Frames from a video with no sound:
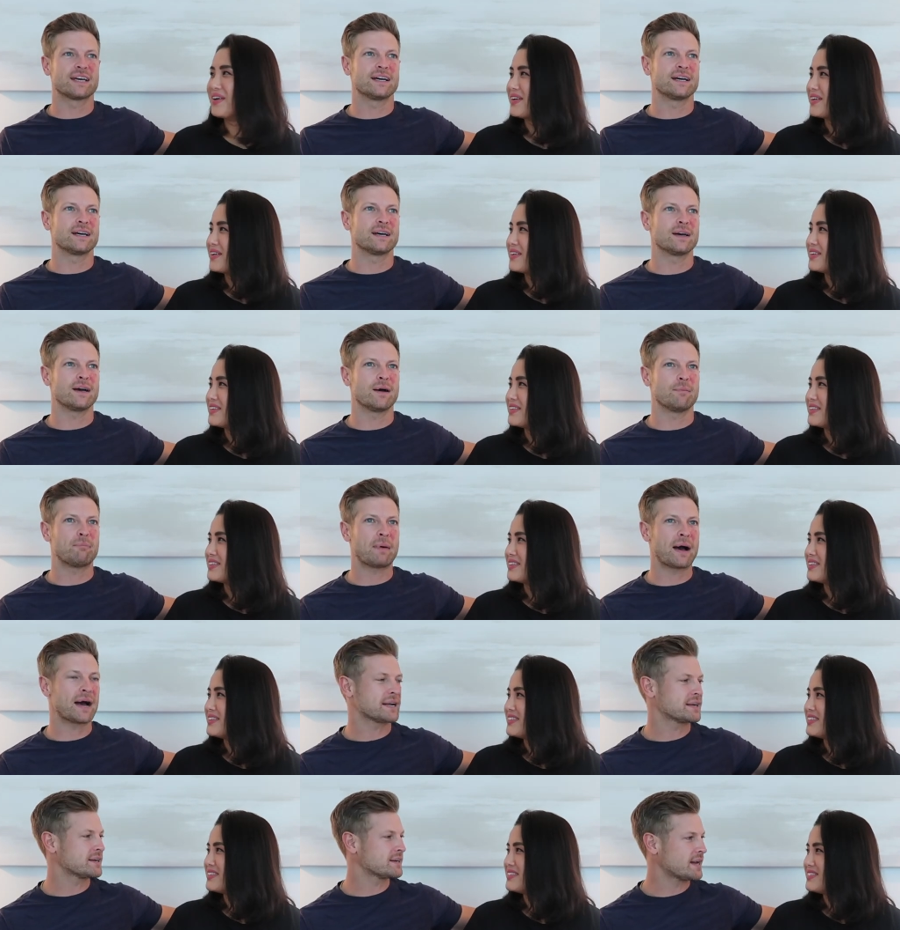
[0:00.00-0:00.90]
Speaker 1: a, a,
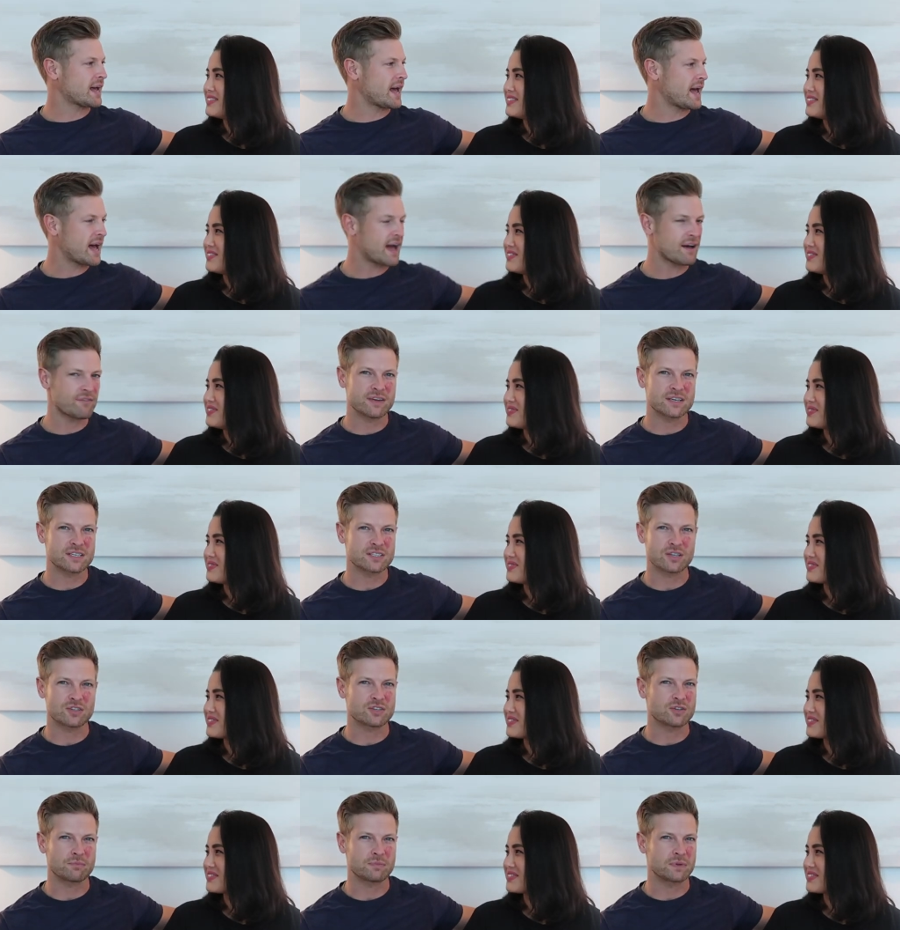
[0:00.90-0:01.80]
bad harvest
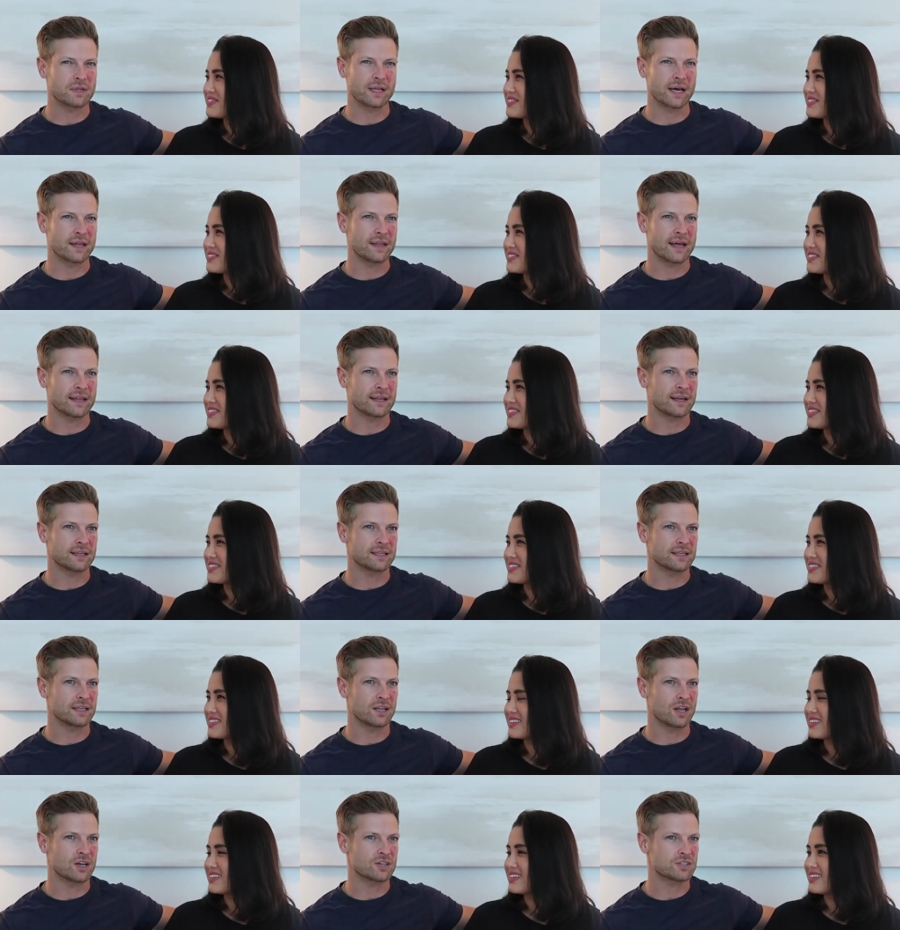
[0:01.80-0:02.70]
or something like that. That
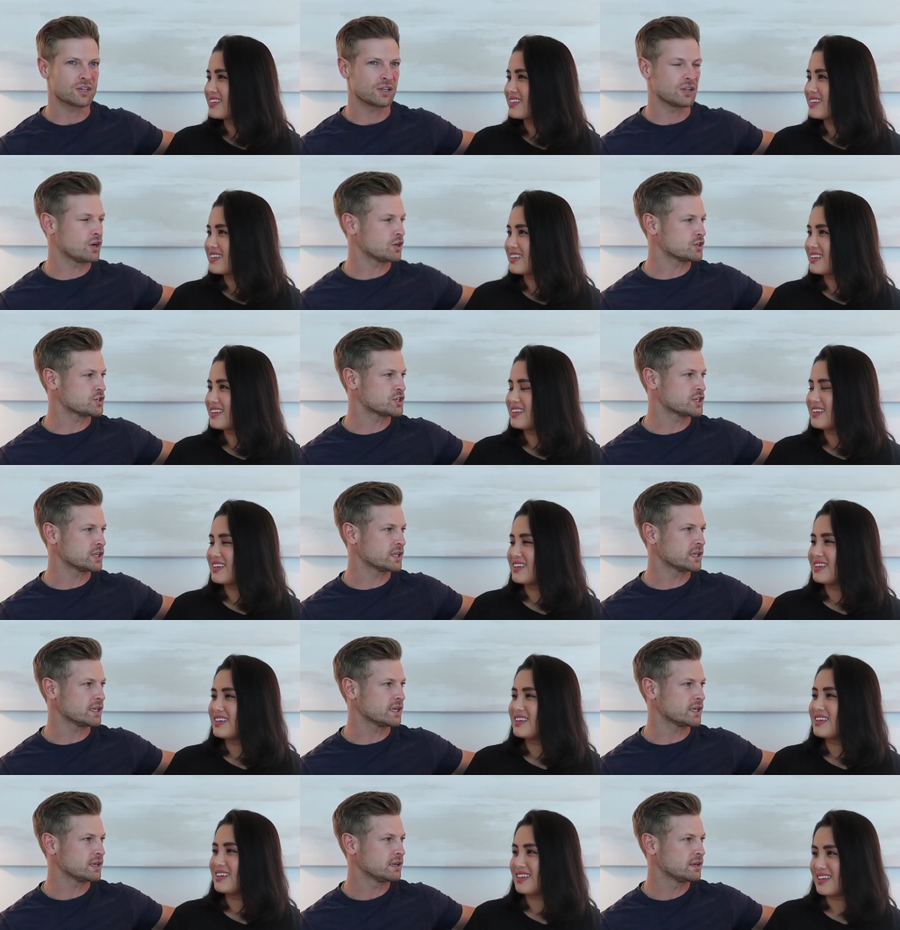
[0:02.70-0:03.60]
they lost a lot of
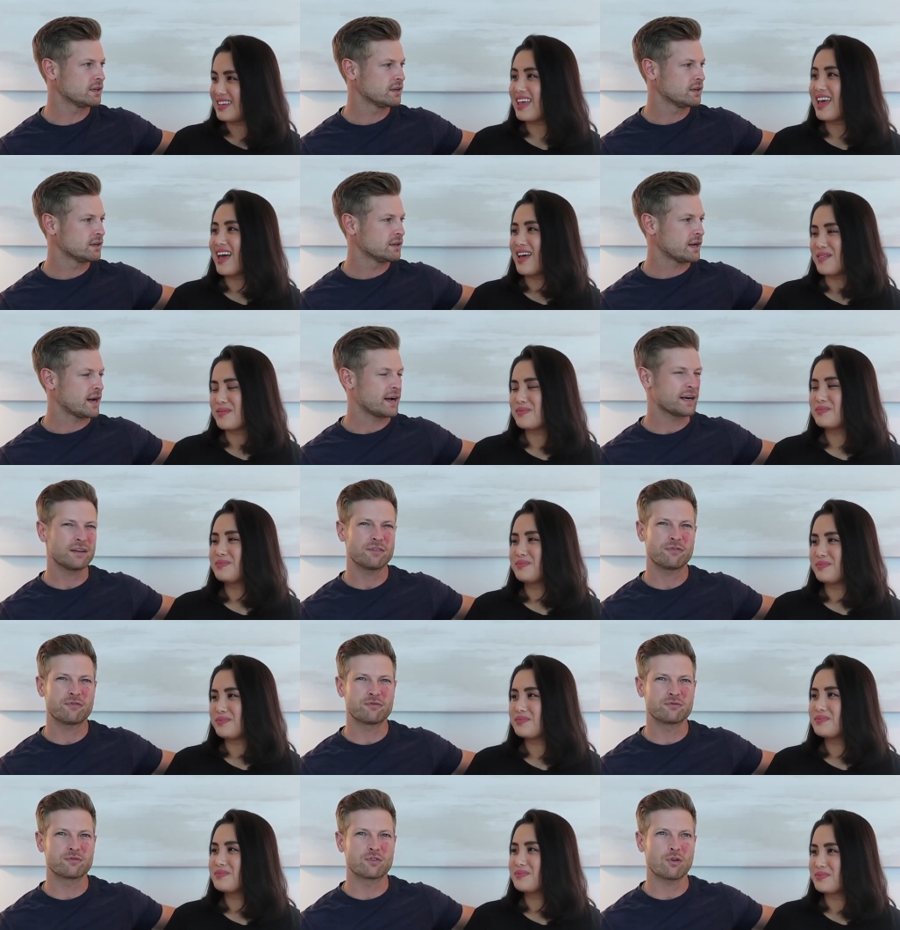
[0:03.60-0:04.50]
chili. Yeah. How do you
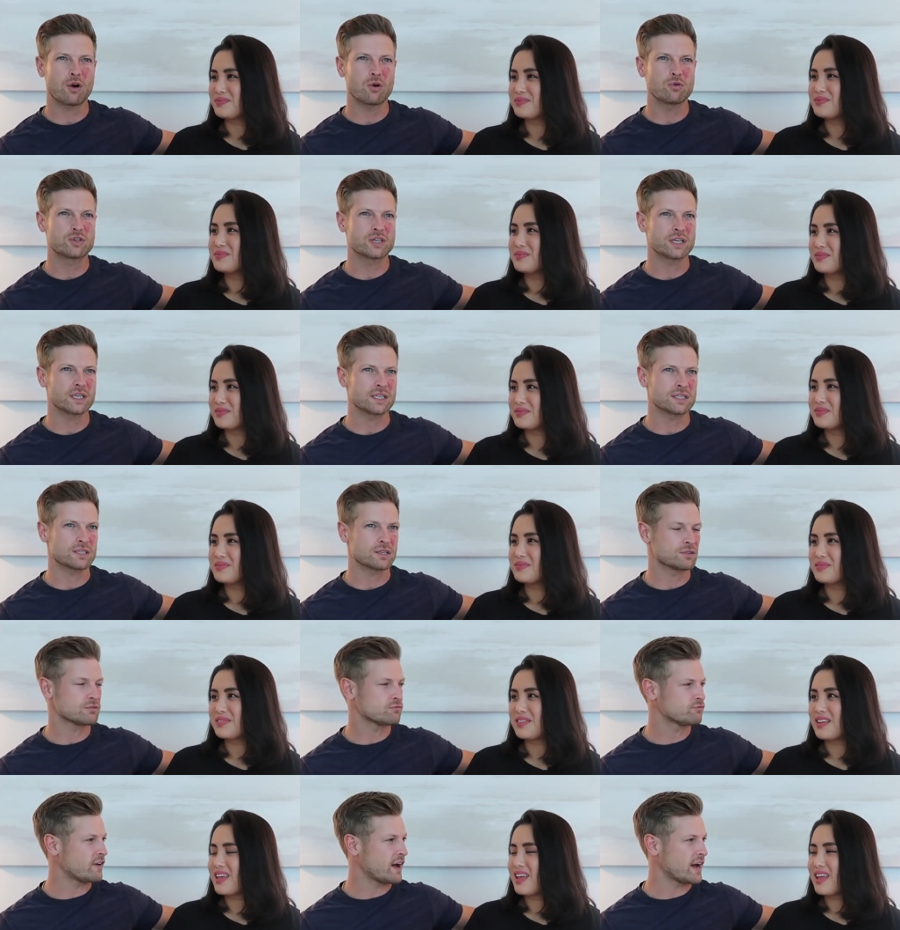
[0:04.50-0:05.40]
grow chilies
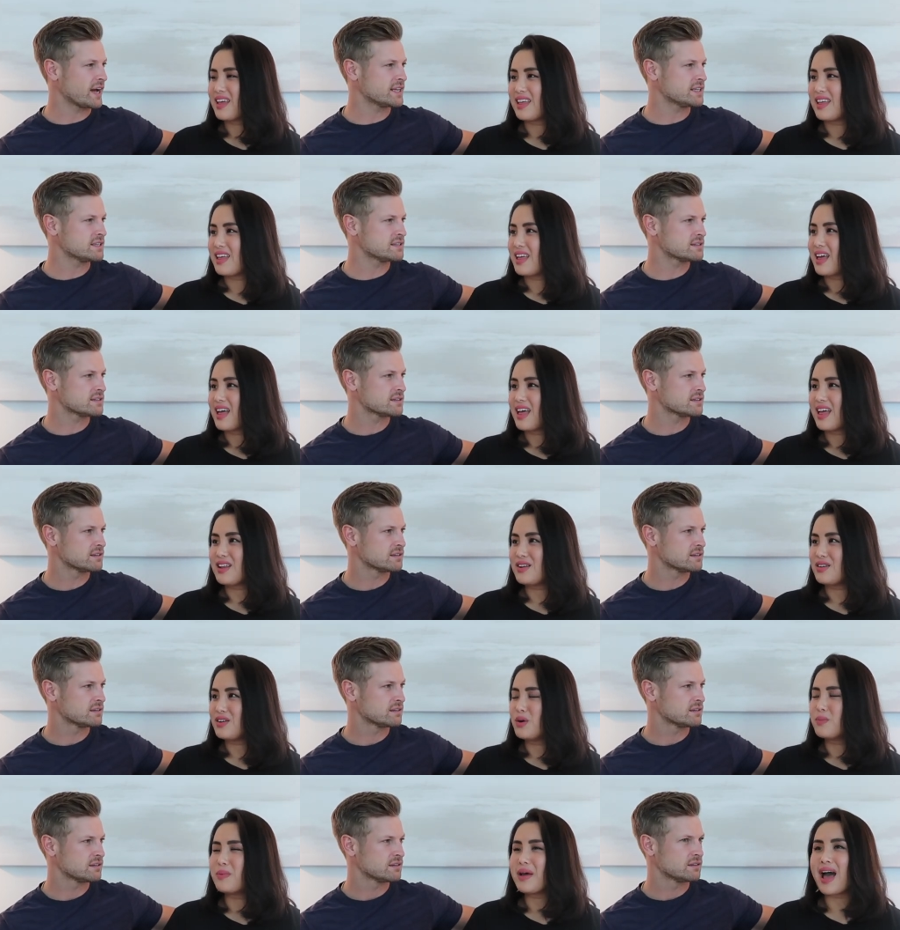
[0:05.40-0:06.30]
on vines?
Speaker 2: I don't
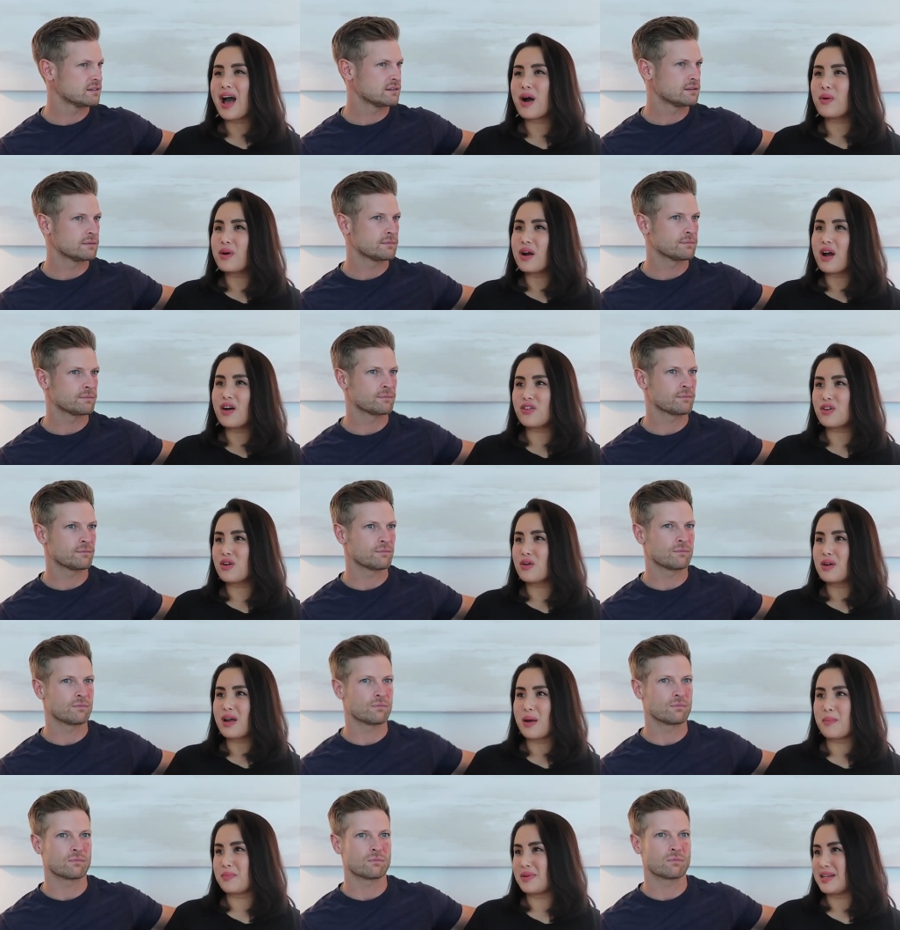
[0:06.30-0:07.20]
know, but how are other
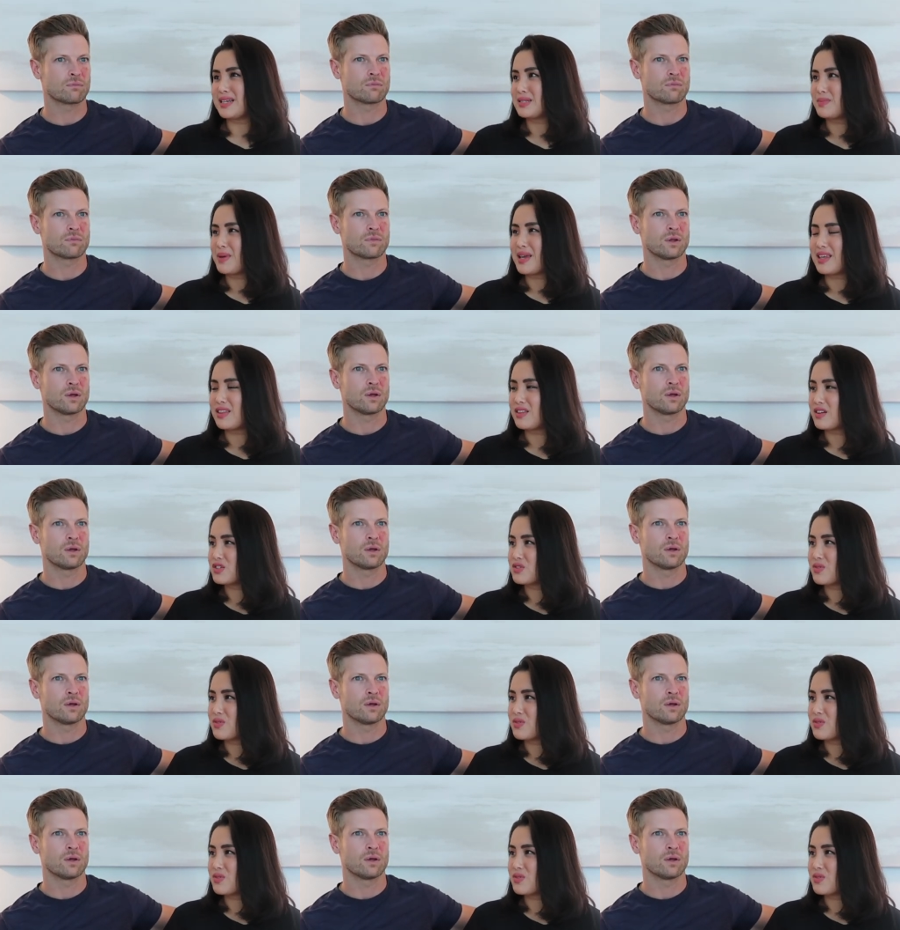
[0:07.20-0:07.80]
companies making their